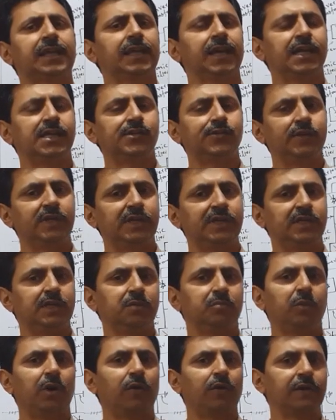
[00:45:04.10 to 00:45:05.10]

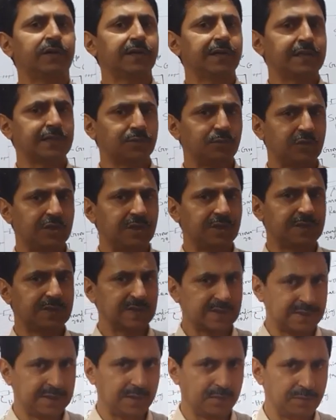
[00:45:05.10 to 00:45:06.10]
HVDC power transmission
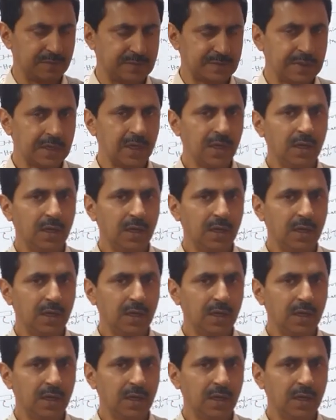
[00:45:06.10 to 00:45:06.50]
systems,